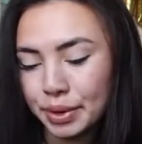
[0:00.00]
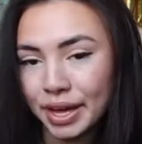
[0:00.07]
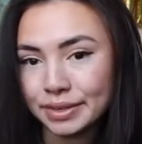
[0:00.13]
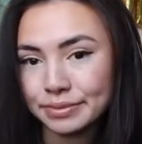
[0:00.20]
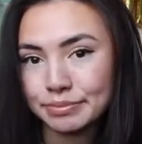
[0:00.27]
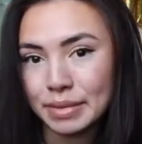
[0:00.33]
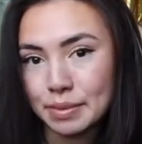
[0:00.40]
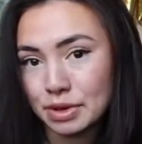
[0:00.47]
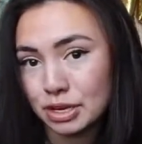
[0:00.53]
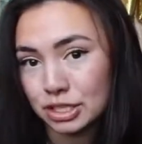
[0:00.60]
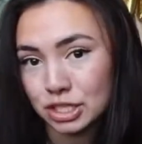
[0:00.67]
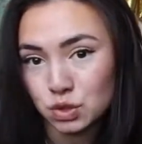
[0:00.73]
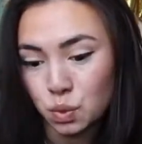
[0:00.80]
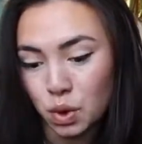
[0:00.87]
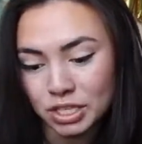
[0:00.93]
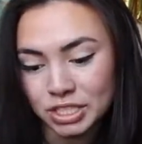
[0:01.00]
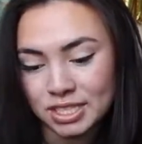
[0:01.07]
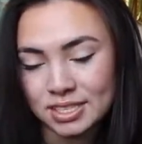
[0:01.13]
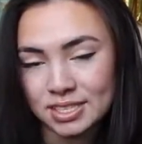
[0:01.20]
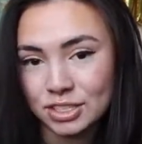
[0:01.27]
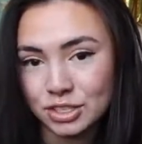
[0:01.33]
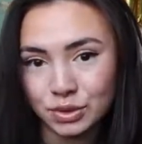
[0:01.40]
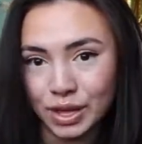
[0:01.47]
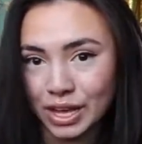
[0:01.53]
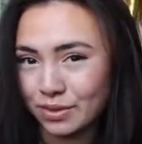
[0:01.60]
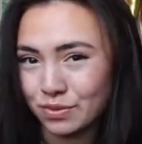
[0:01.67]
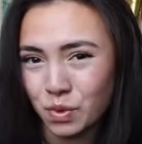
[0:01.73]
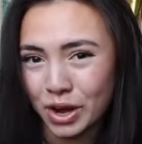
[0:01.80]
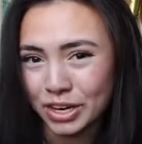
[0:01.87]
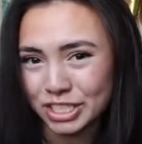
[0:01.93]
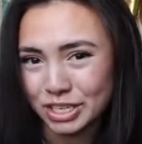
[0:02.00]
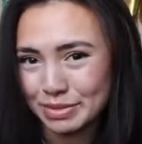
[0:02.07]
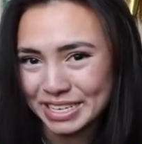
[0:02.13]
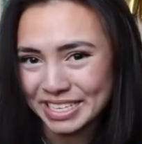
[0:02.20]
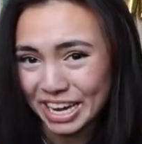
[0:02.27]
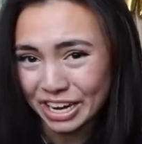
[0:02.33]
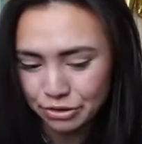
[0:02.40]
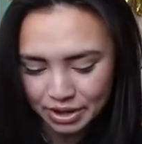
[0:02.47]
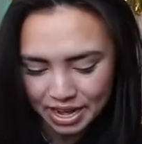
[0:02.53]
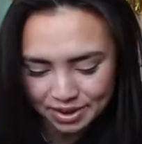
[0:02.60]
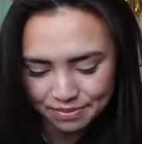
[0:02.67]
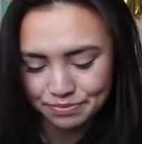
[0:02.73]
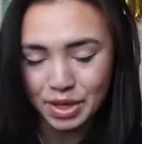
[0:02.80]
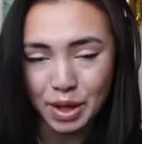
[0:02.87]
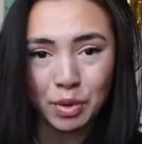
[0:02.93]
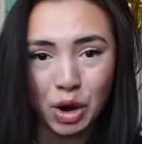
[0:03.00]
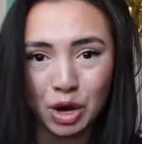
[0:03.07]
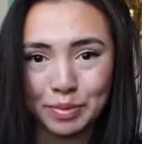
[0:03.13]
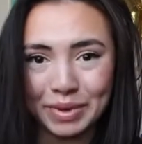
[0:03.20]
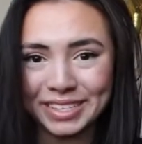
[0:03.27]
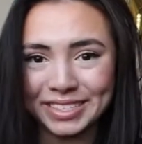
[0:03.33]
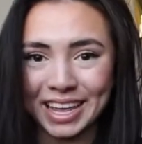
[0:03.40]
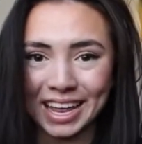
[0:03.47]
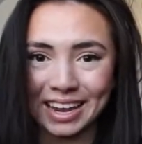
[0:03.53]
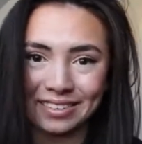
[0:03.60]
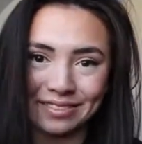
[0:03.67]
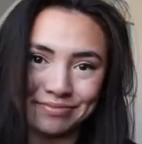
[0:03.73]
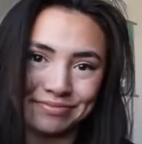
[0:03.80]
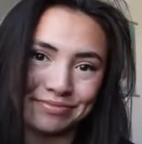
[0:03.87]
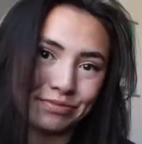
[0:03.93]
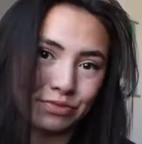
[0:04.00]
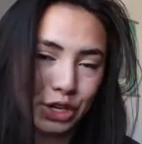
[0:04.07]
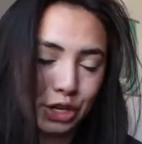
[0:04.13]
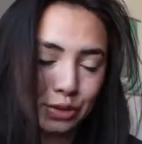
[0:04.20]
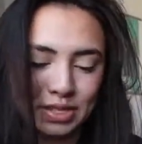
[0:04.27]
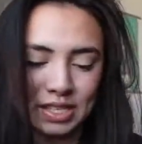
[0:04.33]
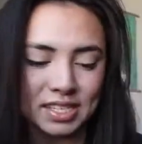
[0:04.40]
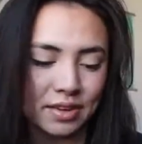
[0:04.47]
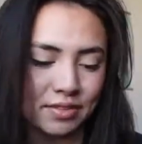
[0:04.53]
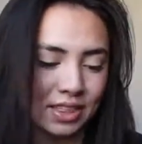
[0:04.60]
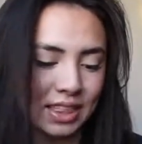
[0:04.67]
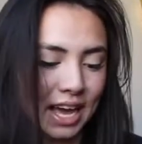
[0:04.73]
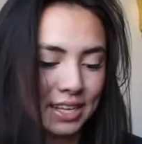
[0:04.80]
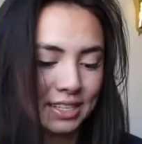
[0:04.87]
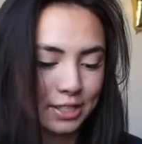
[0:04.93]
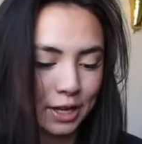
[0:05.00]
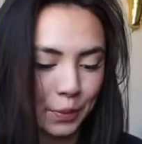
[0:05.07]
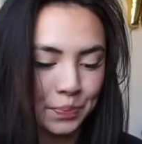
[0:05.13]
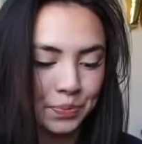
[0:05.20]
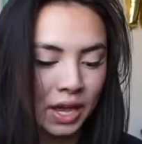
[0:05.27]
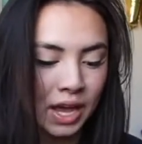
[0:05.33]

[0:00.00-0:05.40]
but maybe you're just watching this because you like watching me decorate apartments and rooms and stuff like that. So